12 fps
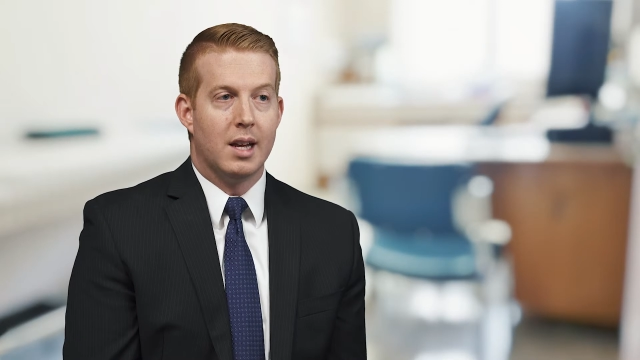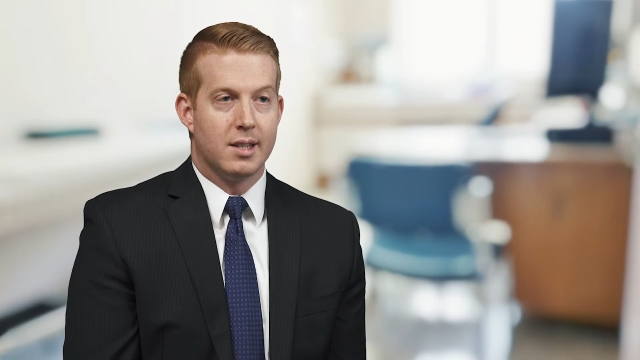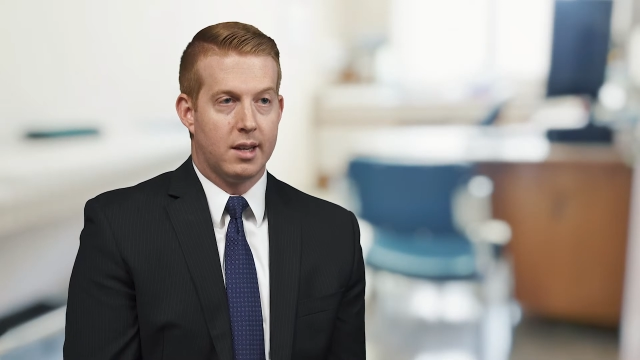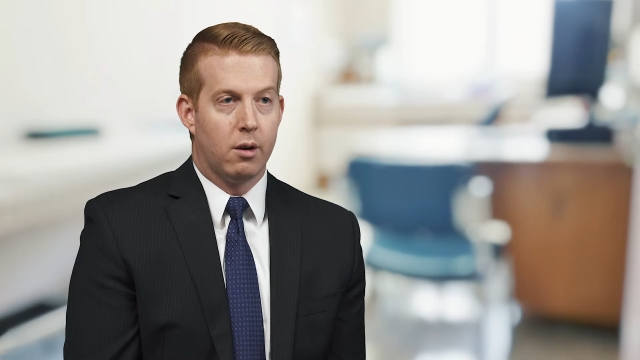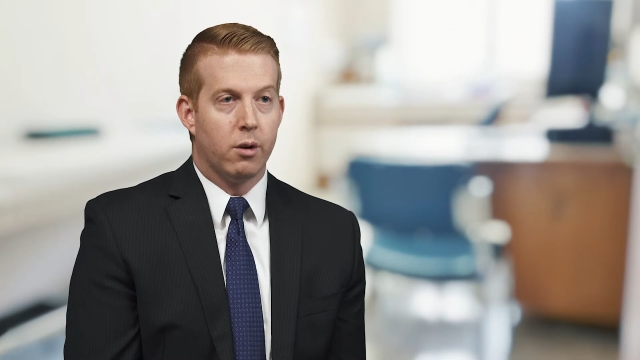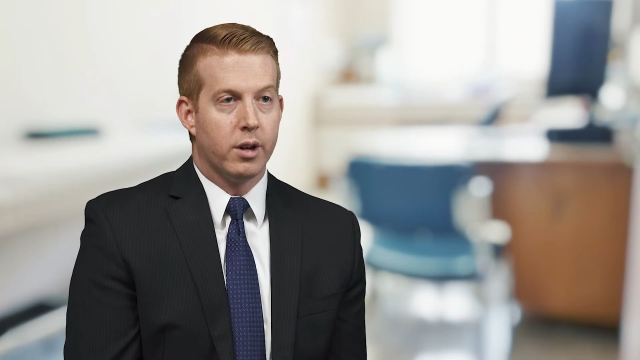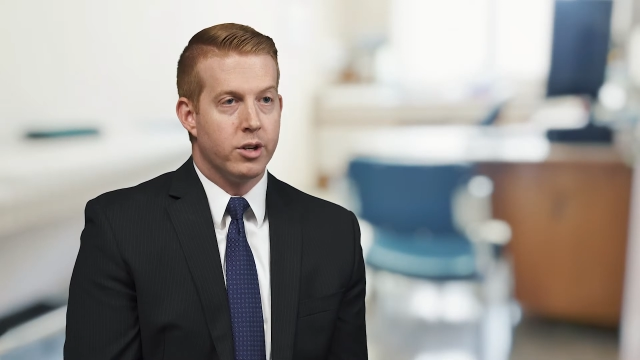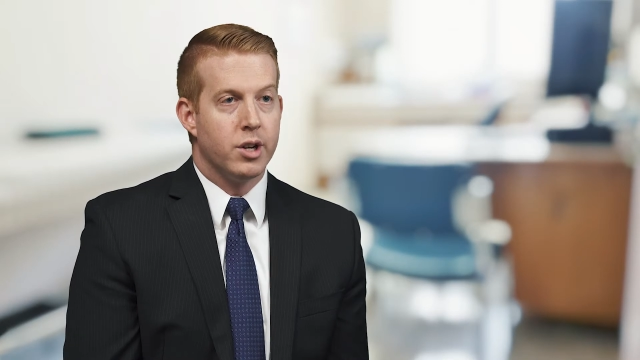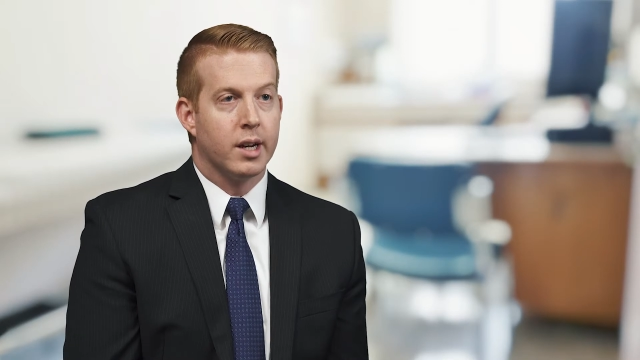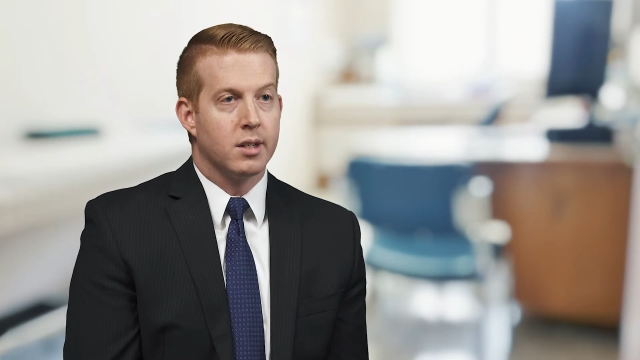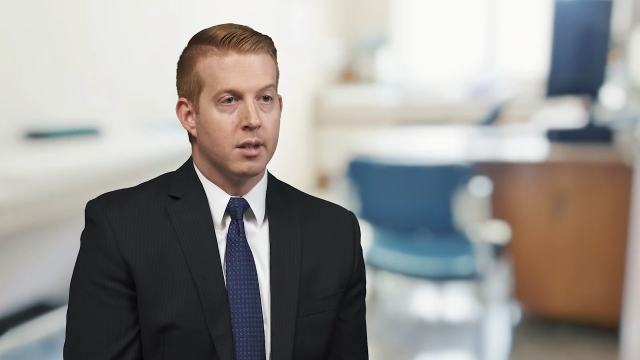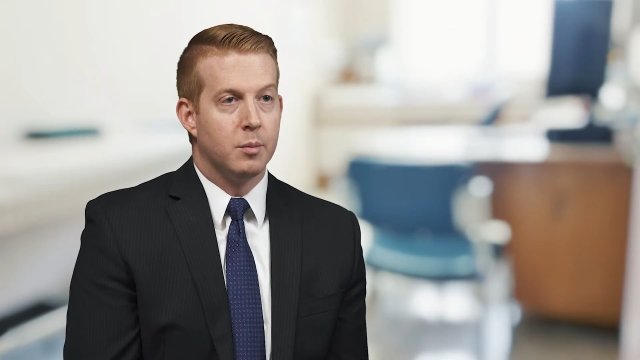a steroid
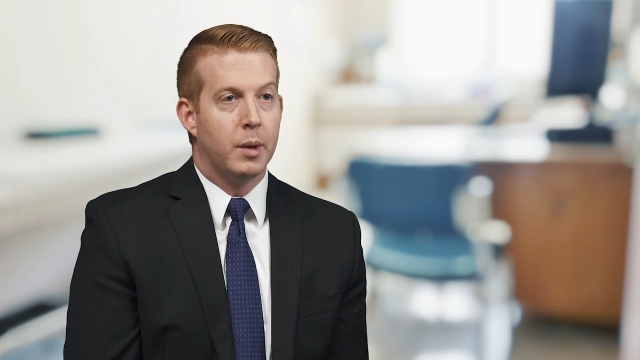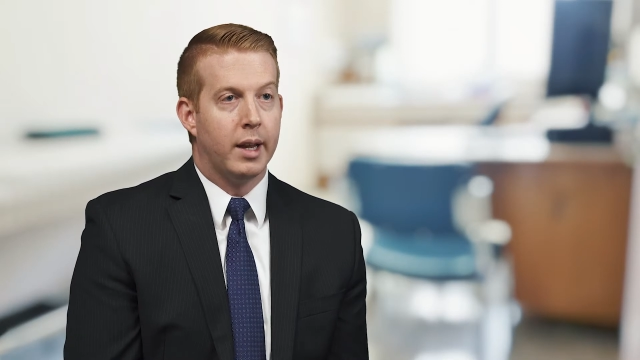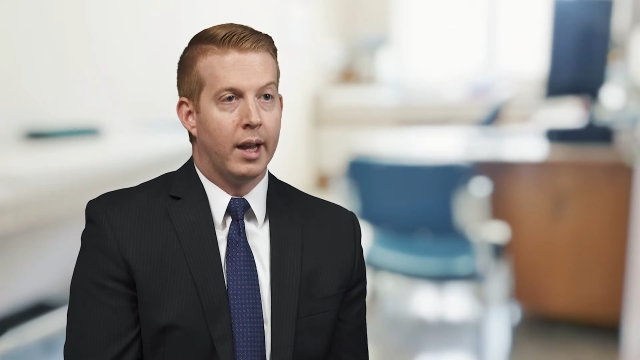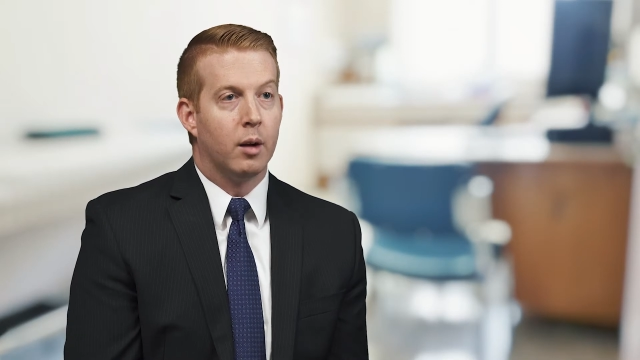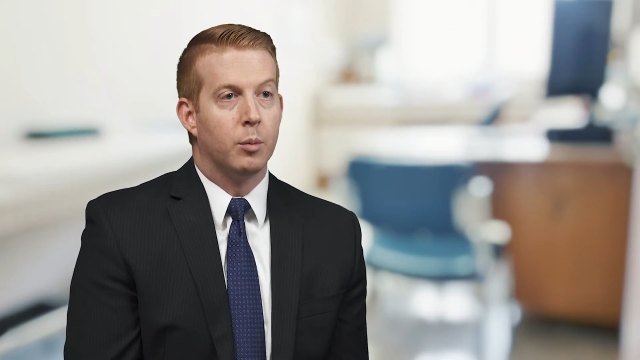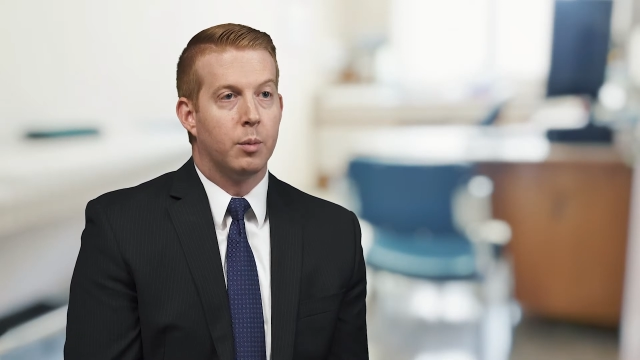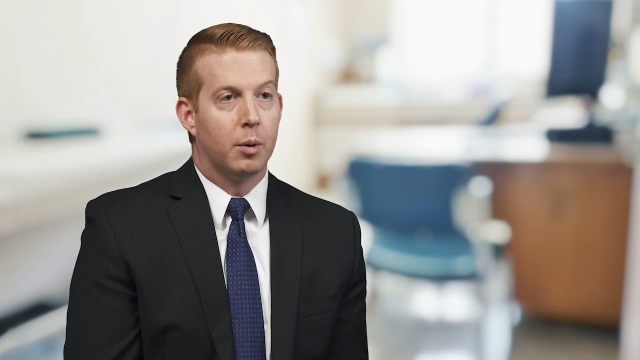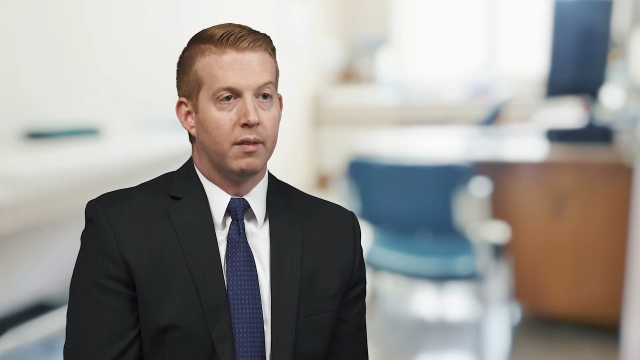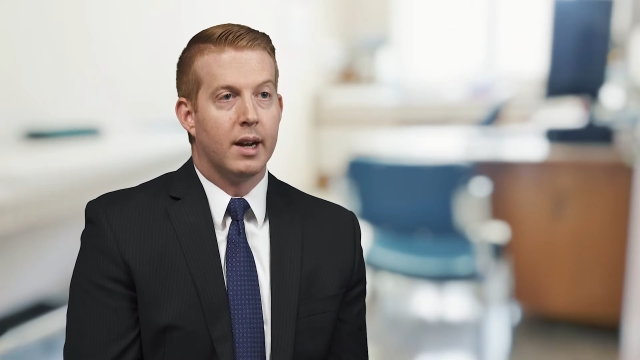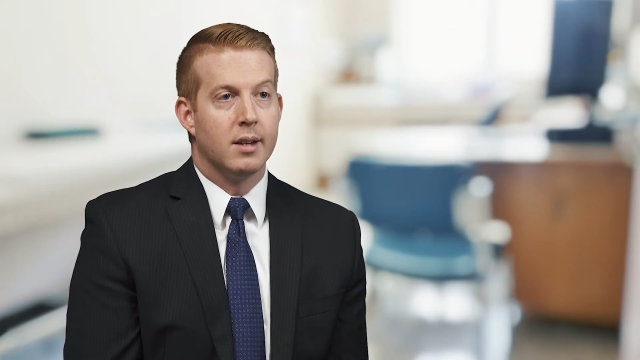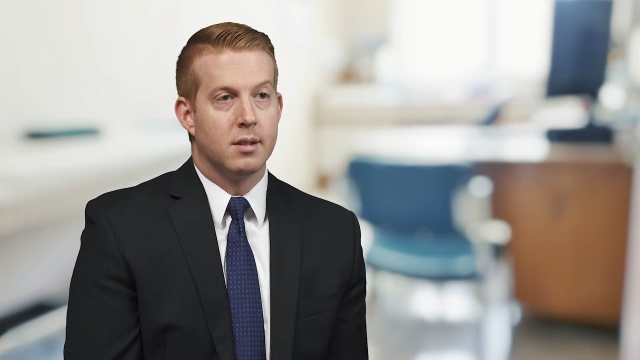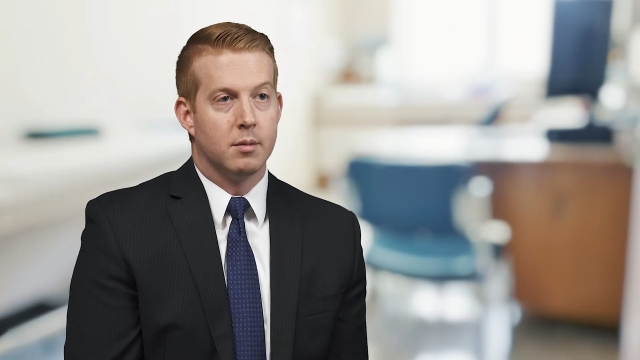injection may help provide